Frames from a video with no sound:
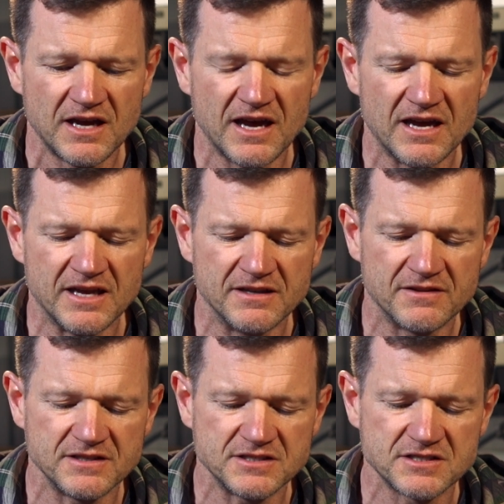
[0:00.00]
And
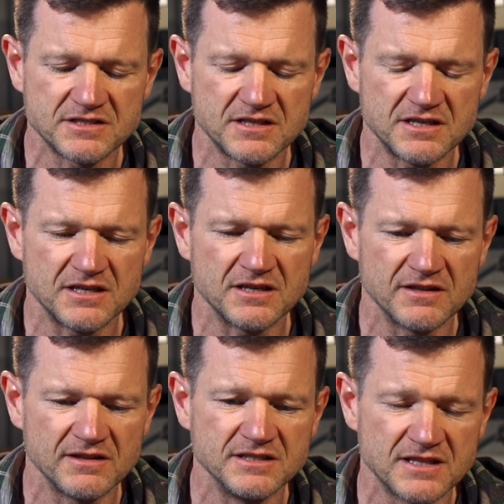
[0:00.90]
this
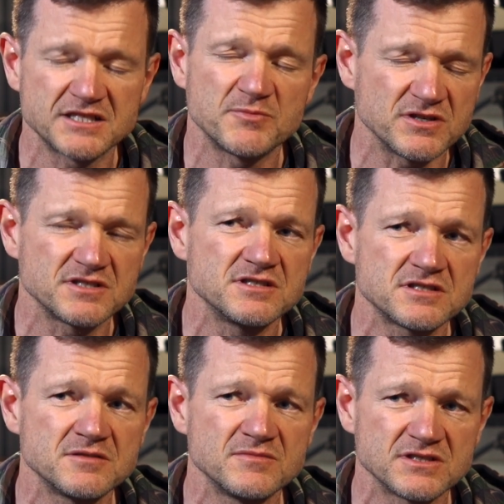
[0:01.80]
thing, that's my
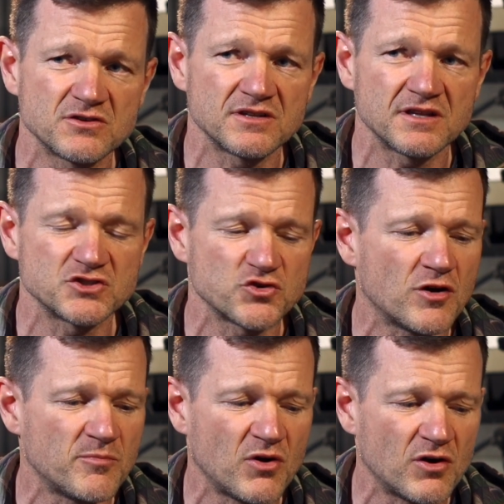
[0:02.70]
system. It's on another
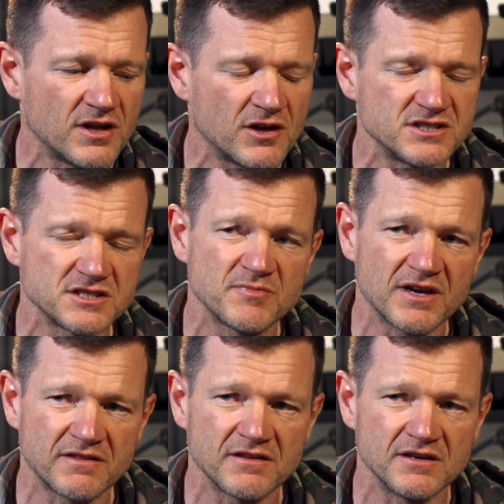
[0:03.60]
tripod, and I just
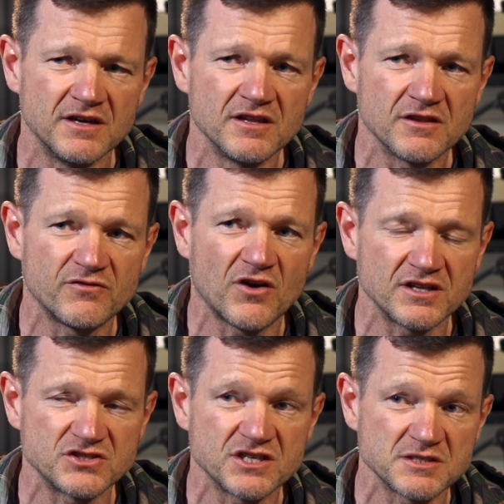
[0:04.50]
make the fine
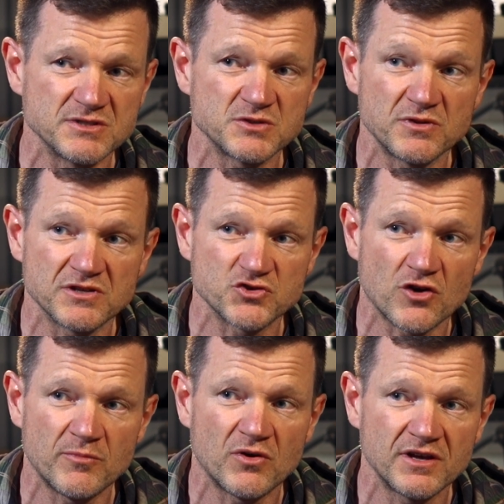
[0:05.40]
adjustments with the
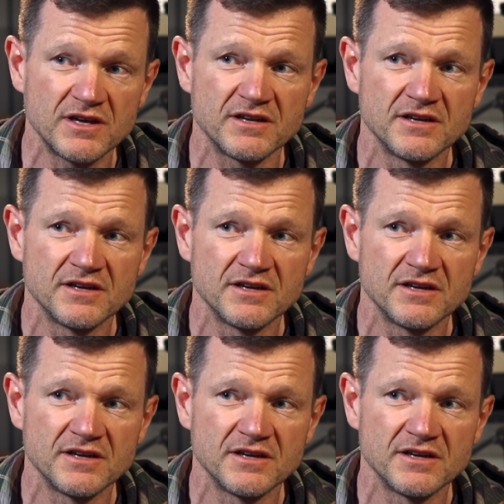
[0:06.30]
tripod head.